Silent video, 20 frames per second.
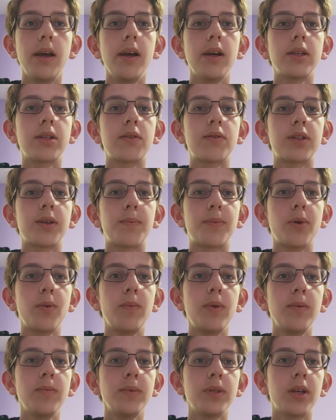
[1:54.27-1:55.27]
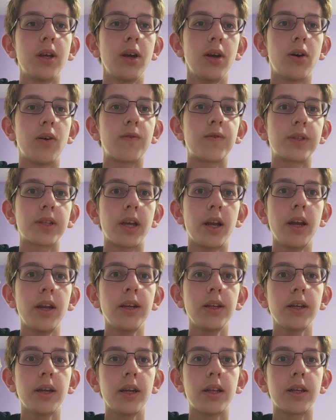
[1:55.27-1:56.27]
So the problems of
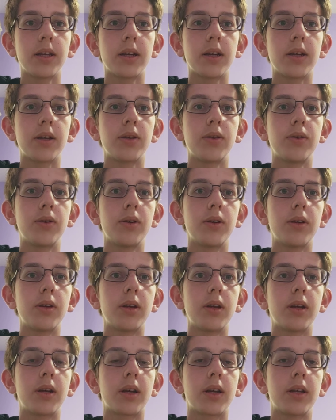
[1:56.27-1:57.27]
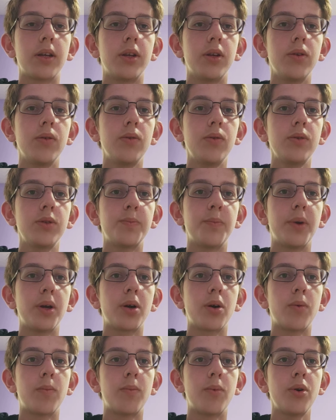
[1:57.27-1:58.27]
scaling and reduce
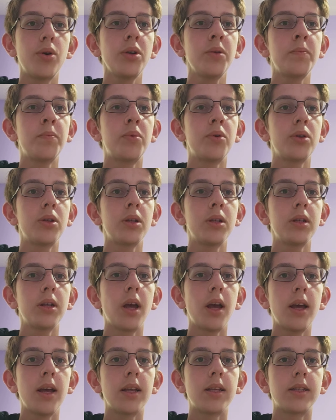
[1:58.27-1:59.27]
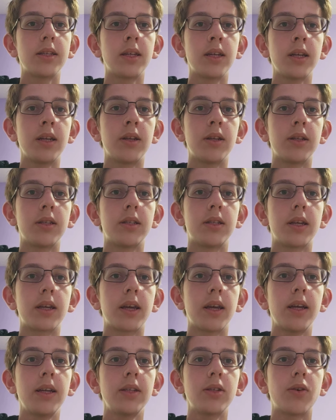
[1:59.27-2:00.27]
become more important than in the
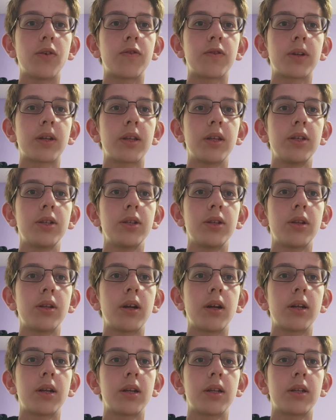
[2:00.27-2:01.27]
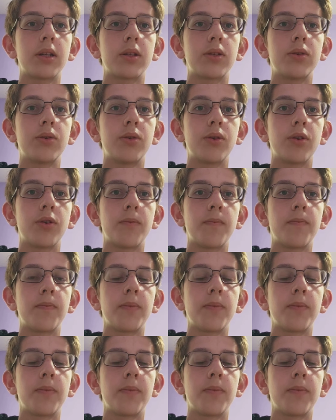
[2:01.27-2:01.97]
case of traditional architecture.